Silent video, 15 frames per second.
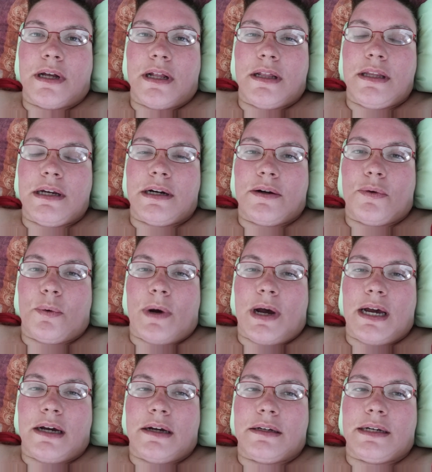a little
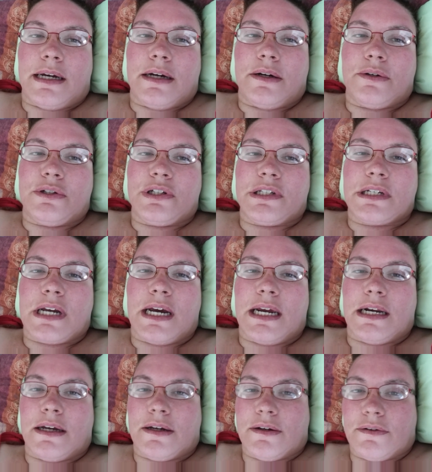while now, just
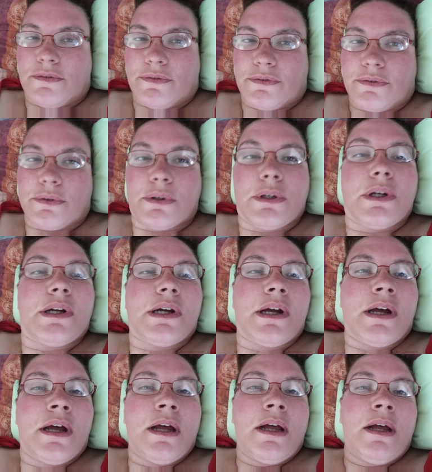kind of
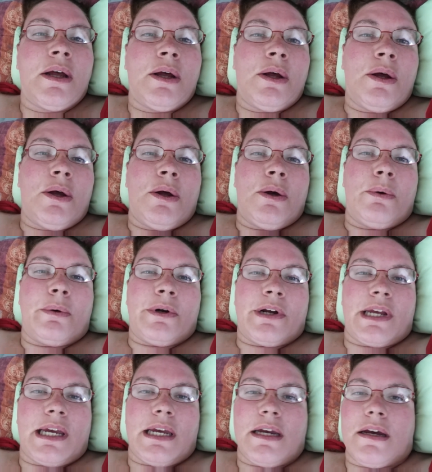
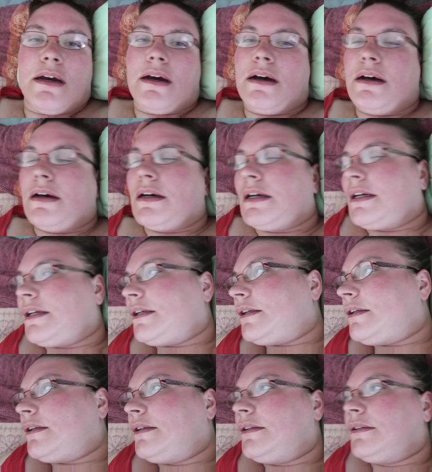working
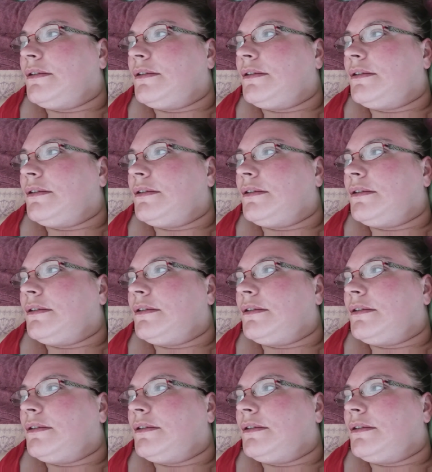on